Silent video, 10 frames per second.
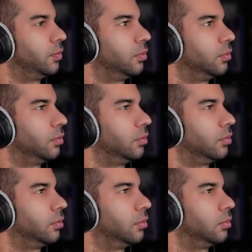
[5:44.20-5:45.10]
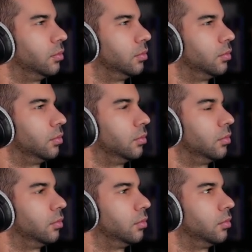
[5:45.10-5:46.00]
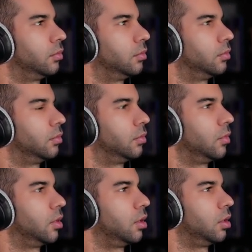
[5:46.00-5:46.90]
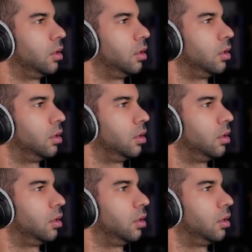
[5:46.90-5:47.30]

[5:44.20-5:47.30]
(silence)